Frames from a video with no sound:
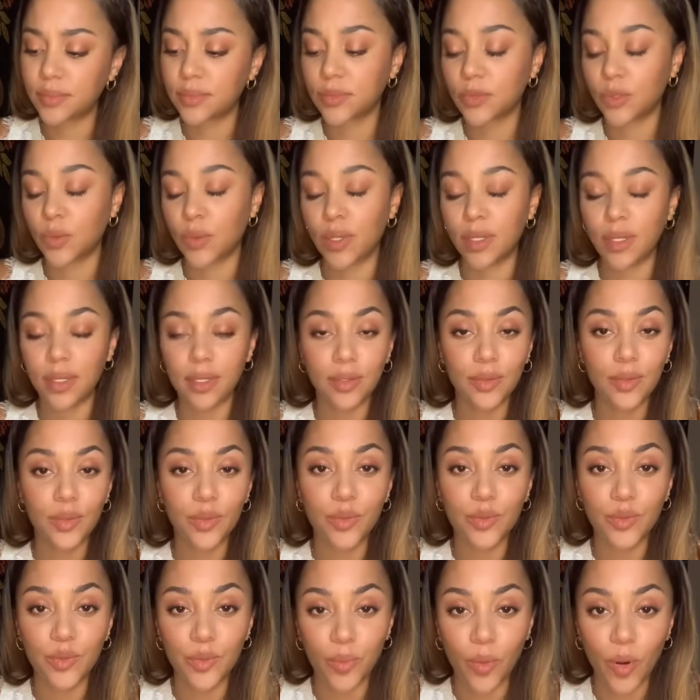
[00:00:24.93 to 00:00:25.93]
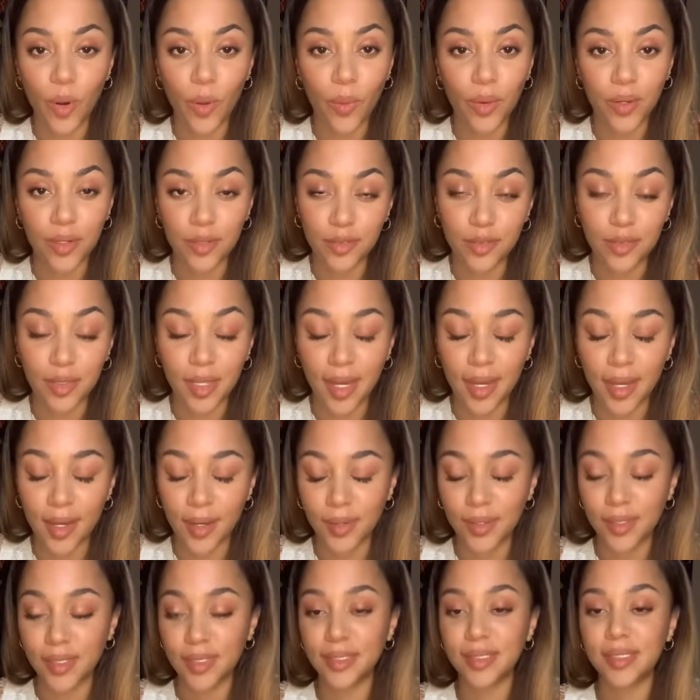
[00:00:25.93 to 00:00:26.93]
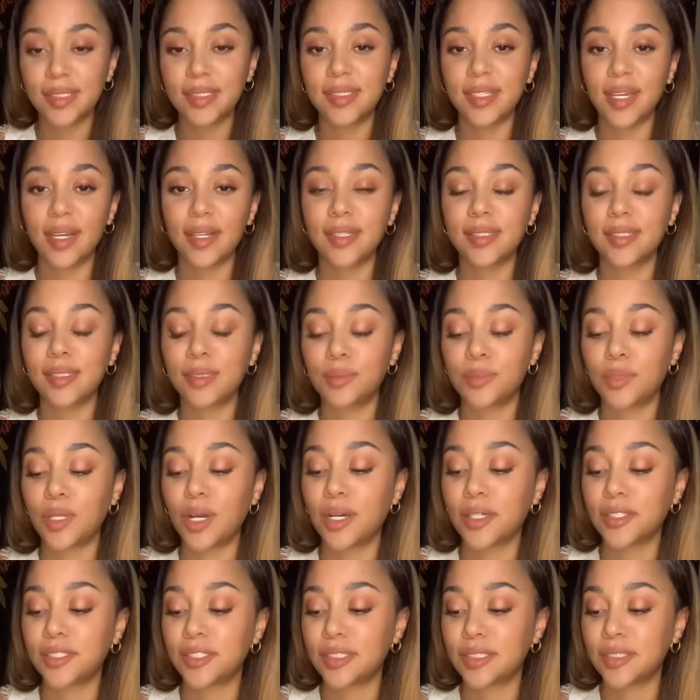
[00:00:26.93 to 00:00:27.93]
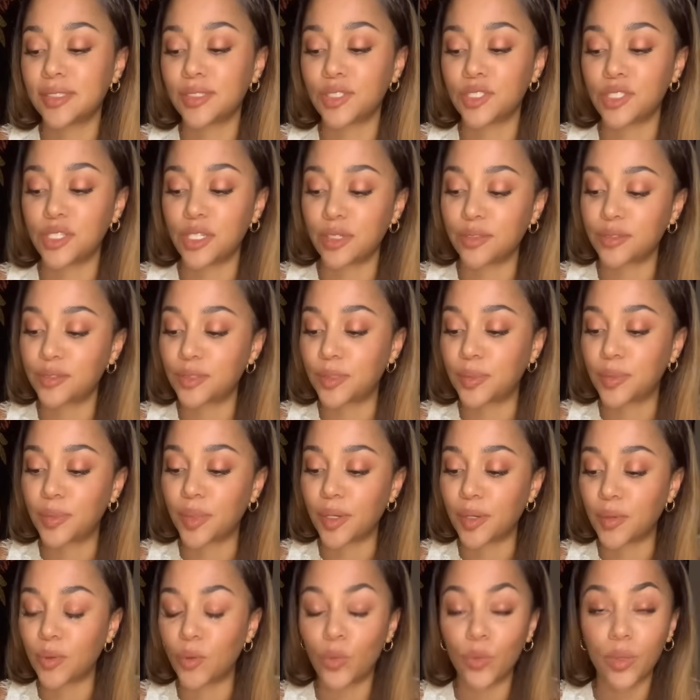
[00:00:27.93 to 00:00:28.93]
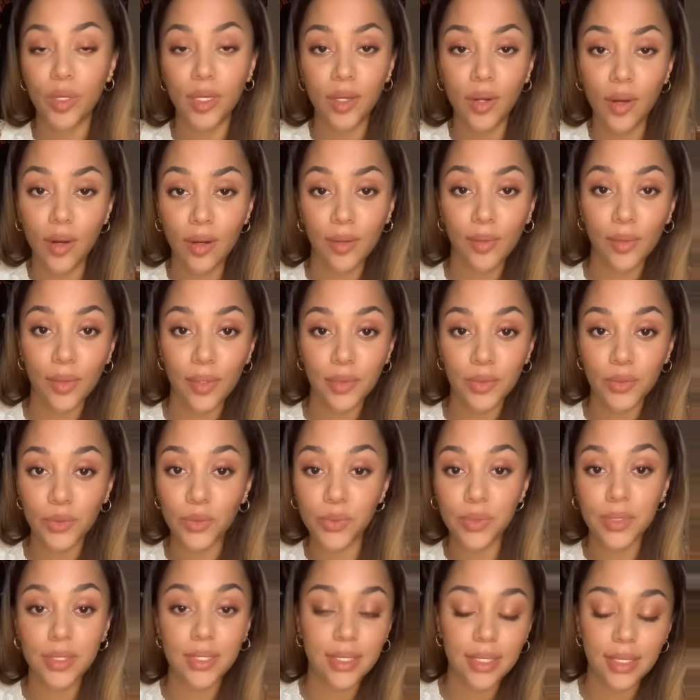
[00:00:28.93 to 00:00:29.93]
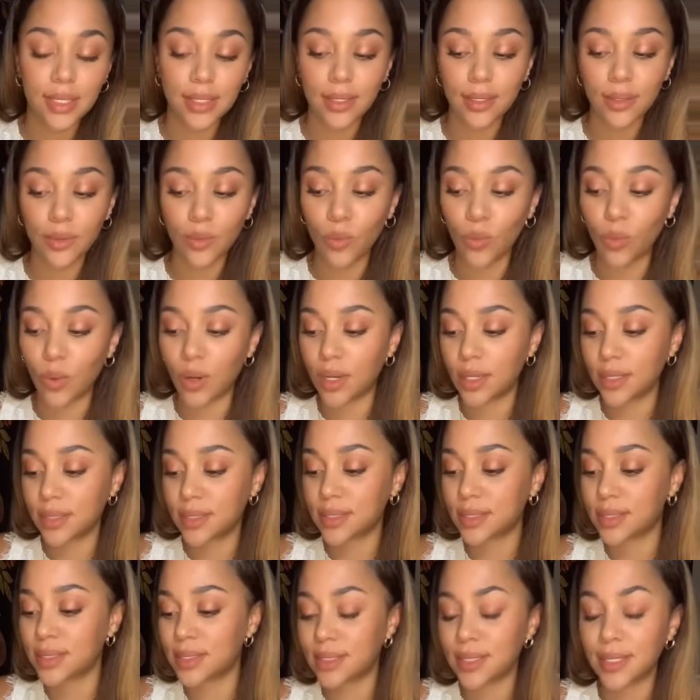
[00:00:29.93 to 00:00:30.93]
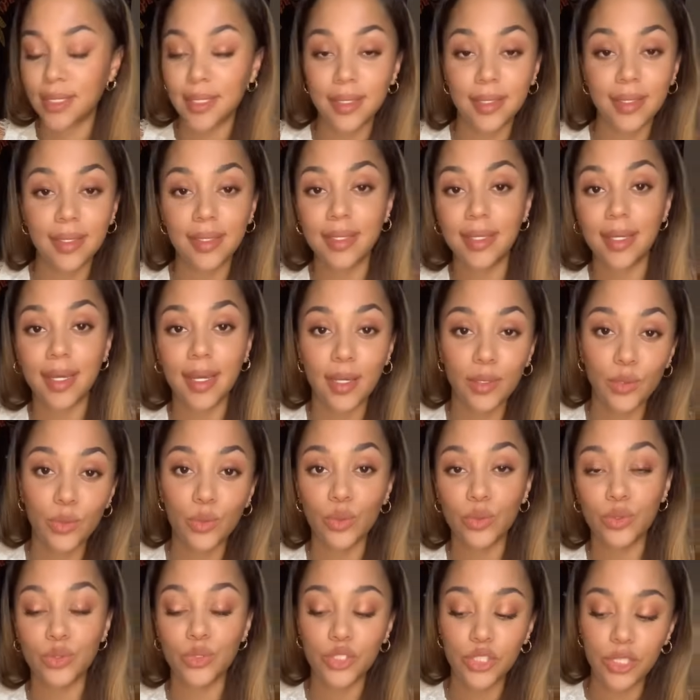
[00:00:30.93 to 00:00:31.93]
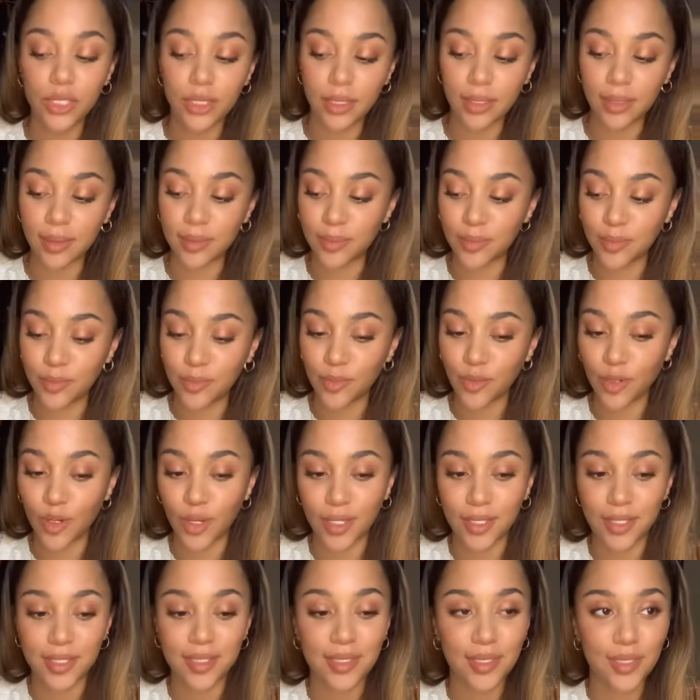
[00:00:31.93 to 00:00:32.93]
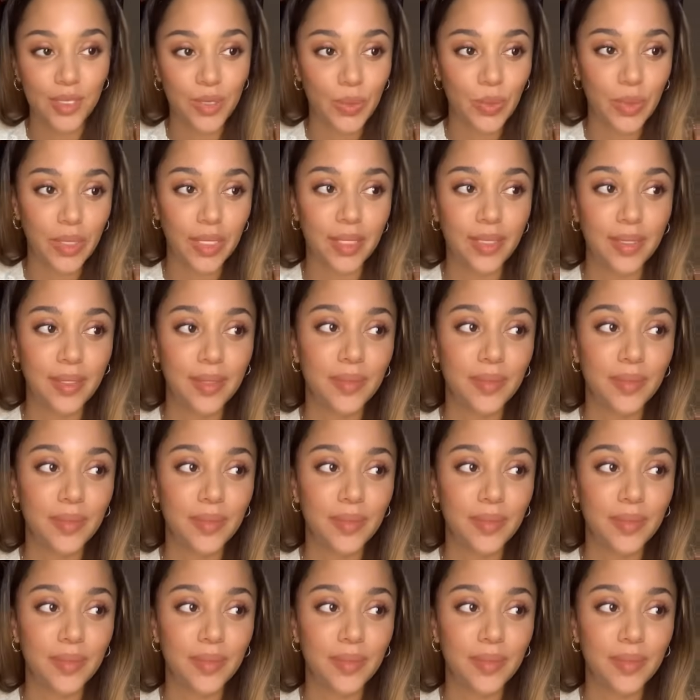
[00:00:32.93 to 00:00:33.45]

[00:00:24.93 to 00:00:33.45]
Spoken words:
Well, I don't know if more want to fly out because this deck is obnoxious to shuffle, but we are going to see what is in the energy for us this week.